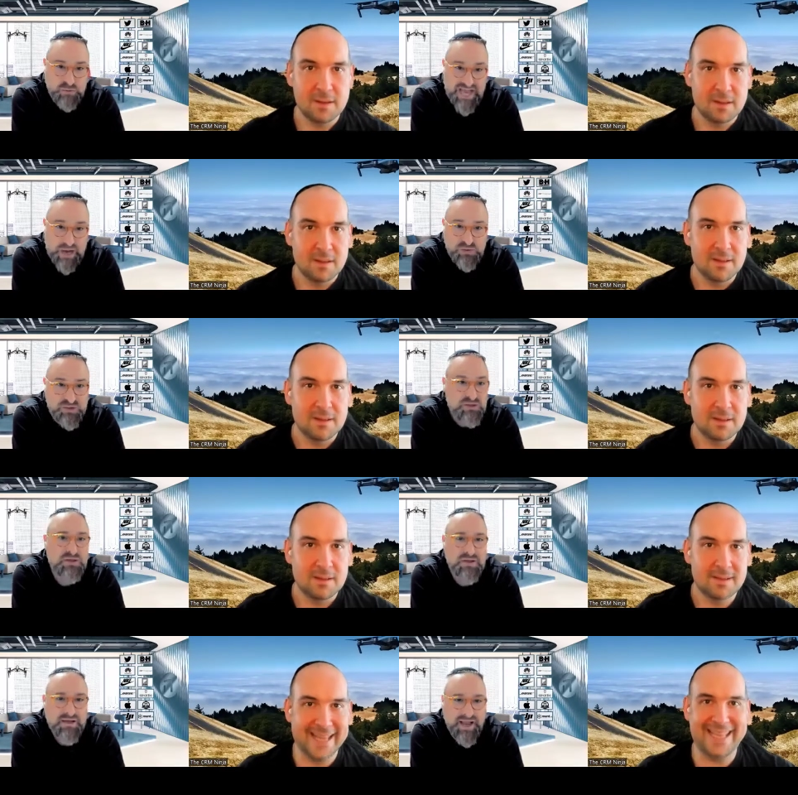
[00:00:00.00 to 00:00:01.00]
Speaker 1: house,
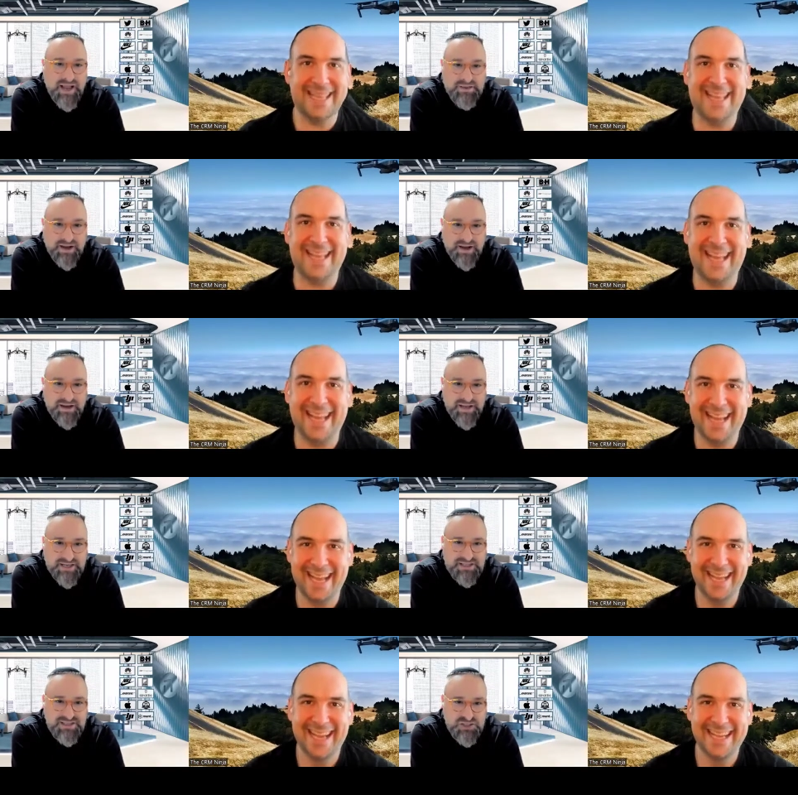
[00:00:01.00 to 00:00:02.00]
and uh,
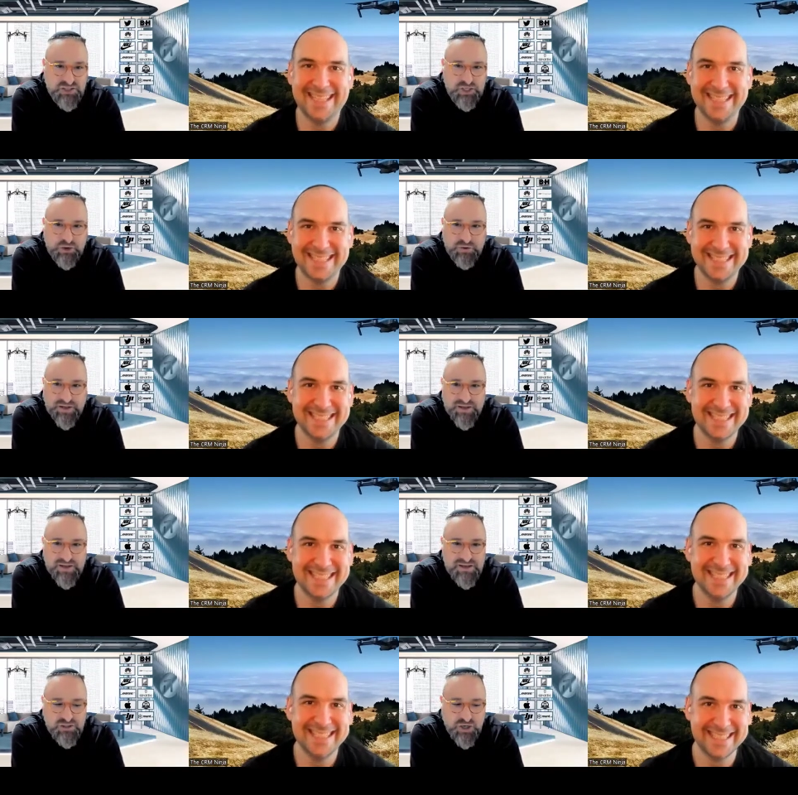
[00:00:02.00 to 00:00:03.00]
his security
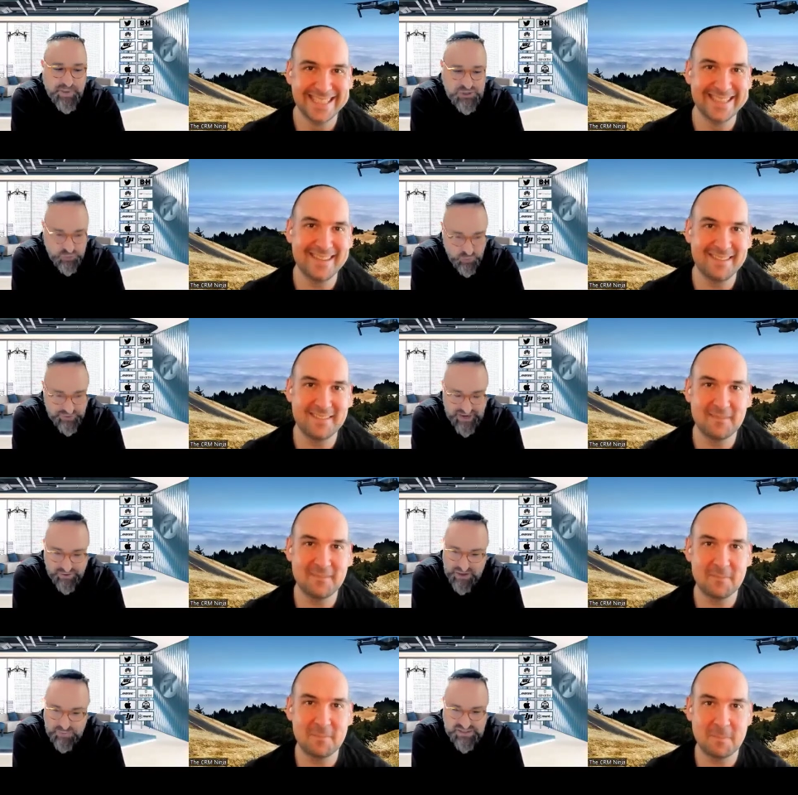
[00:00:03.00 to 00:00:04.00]
took my drone down,
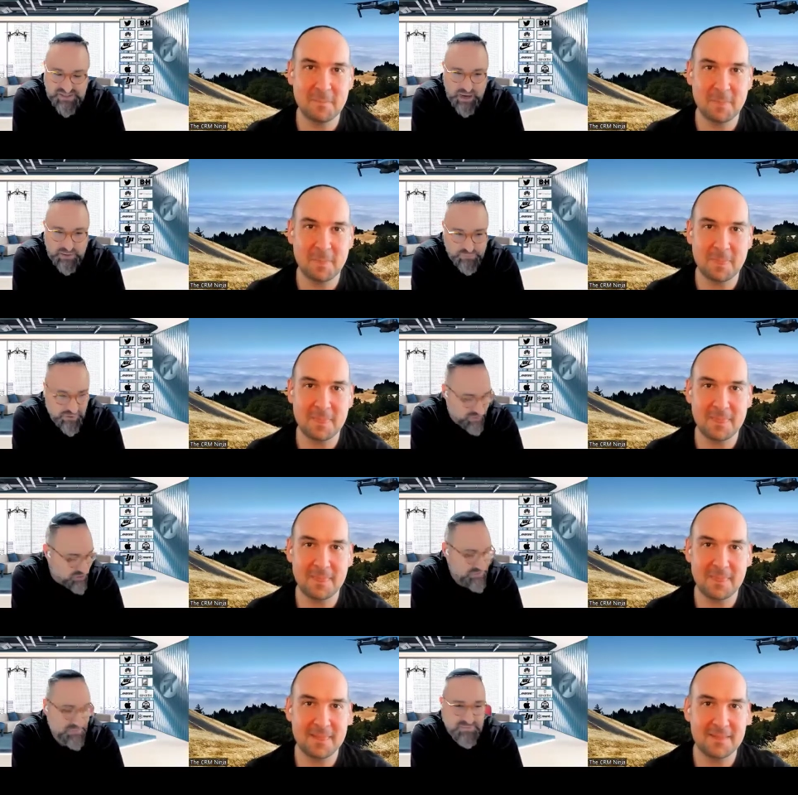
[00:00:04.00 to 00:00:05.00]
and it was gone forever.
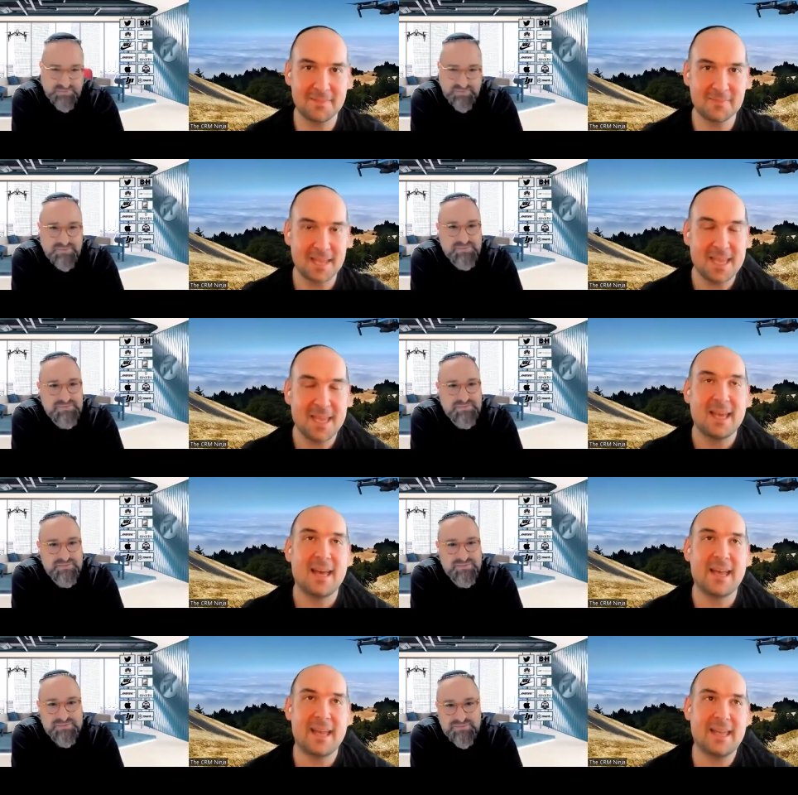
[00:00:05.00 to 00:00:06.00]

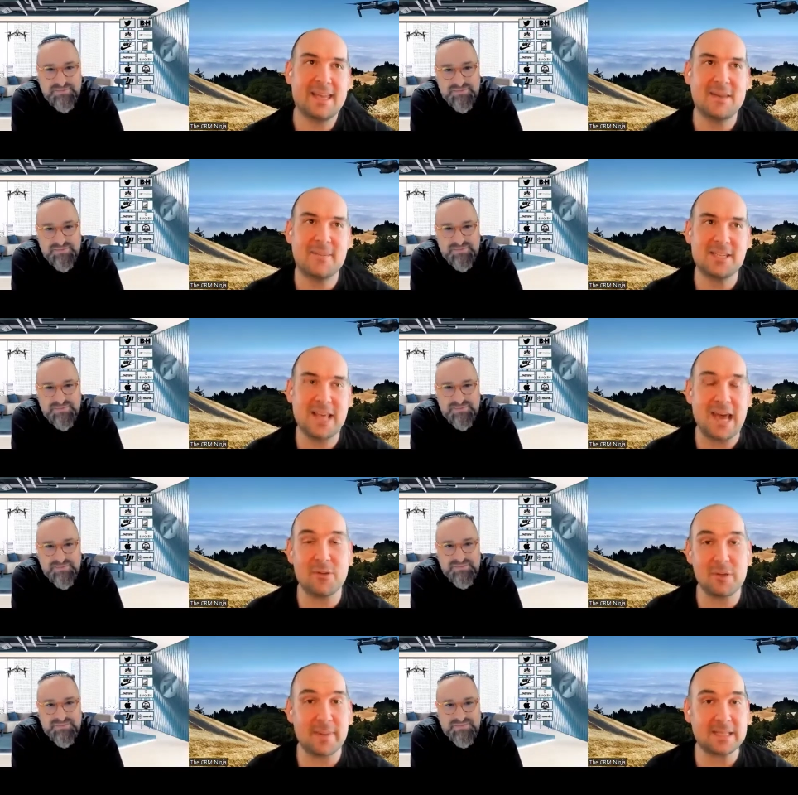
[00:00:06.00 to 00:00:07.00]
Speaker 2: I, I, can imagine.
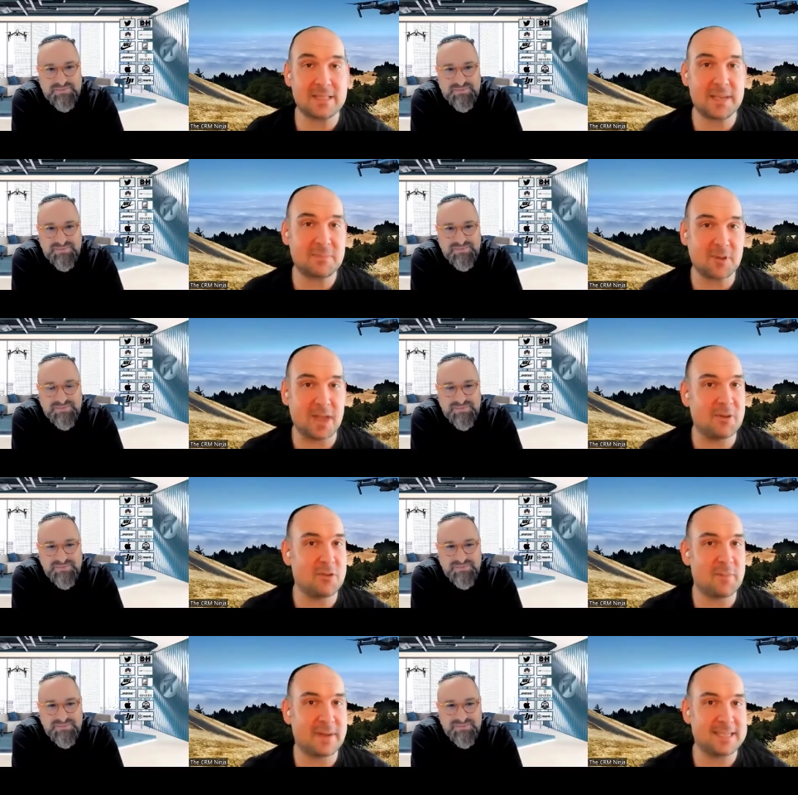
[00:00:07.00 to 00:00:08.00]
I thought you were about to say baseball game.
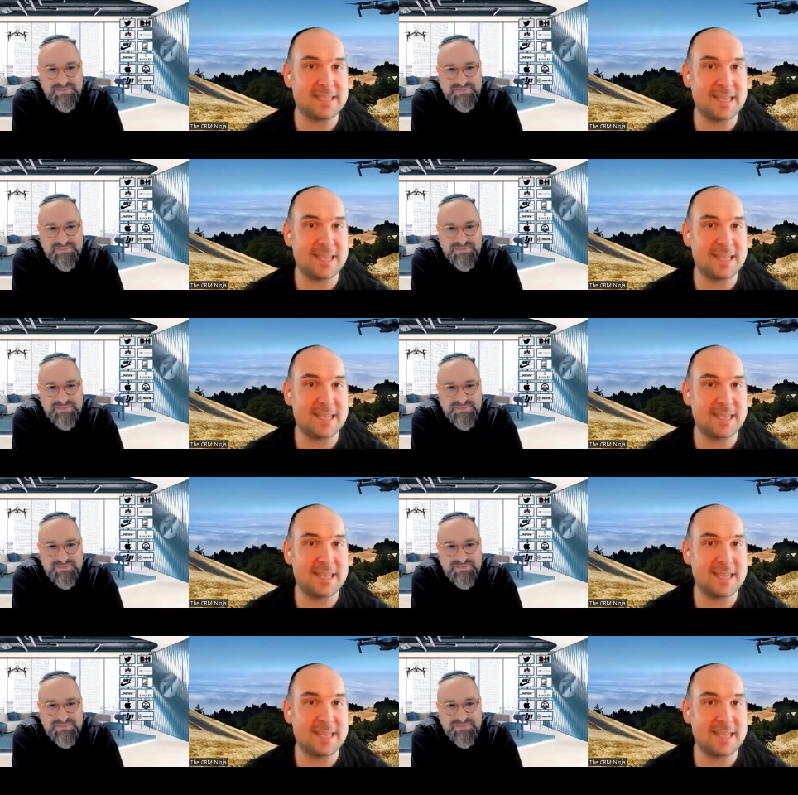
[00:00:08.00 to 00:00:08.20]
I thought you were about to